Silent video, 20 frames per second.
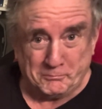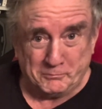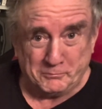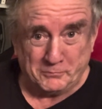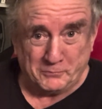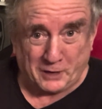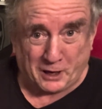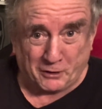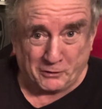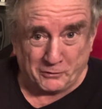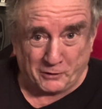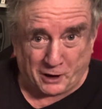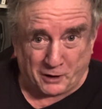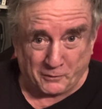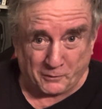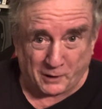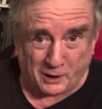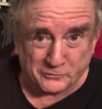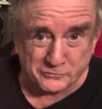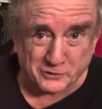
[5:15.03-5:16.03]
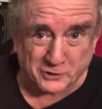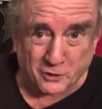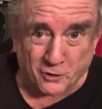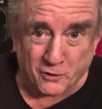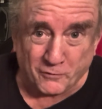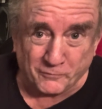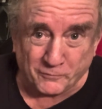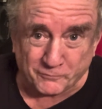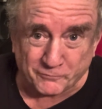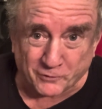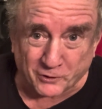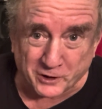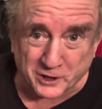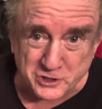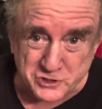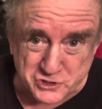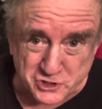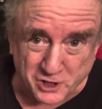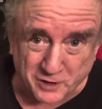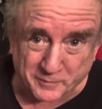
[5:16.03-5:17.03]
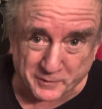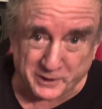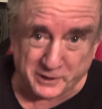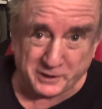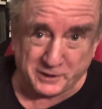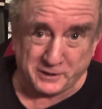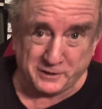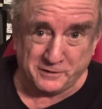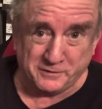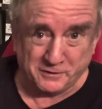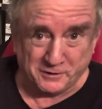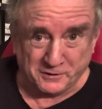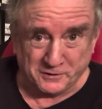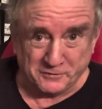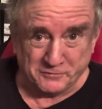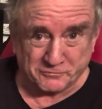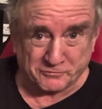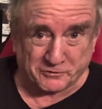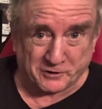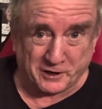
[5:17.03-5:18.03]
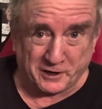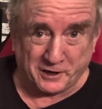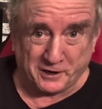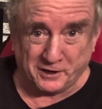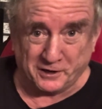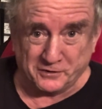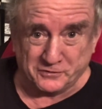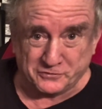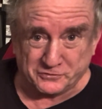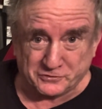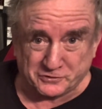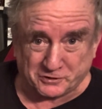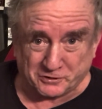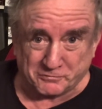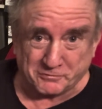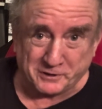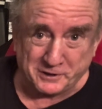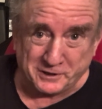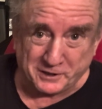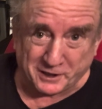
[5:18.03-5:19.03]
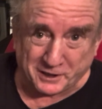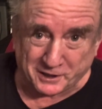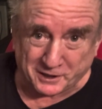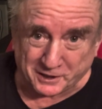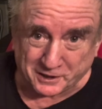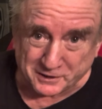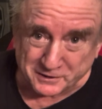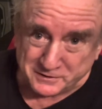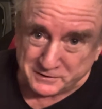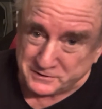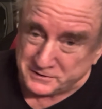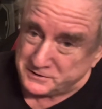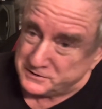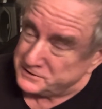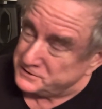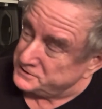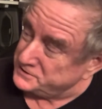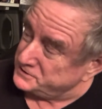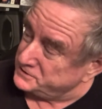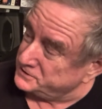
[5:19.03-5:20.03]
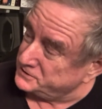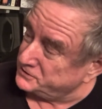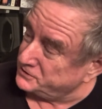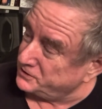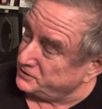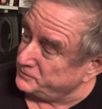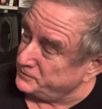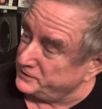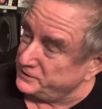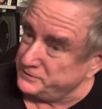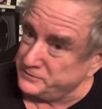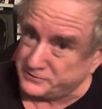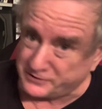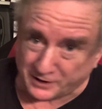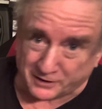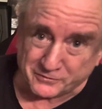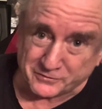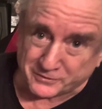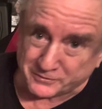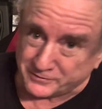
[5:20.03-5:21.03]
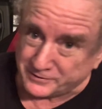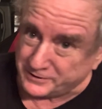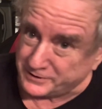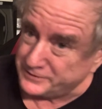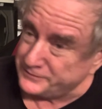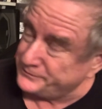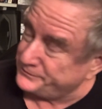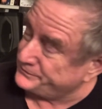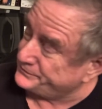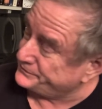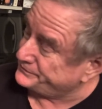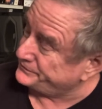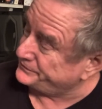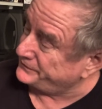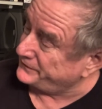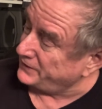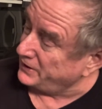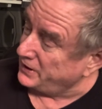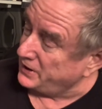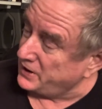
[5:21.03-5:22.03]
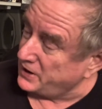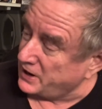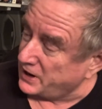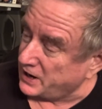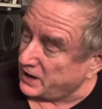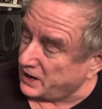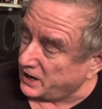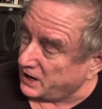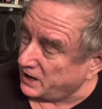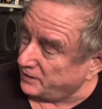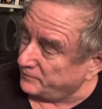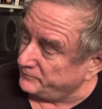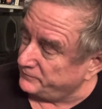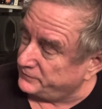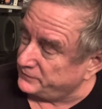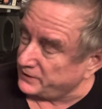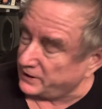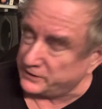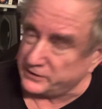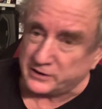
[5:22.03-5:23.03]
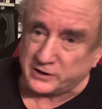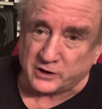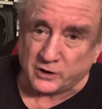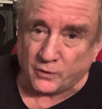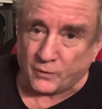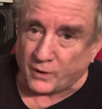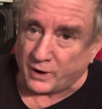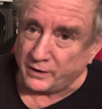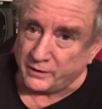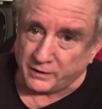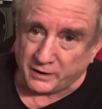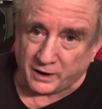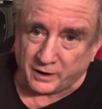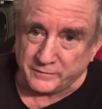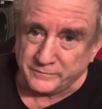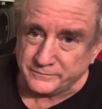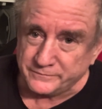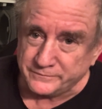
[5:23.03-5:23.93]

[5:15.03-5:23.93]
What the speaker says: How's it going for you, Germany, France, Korea? You know what I mean? South Korea. Yeah, you go on and on.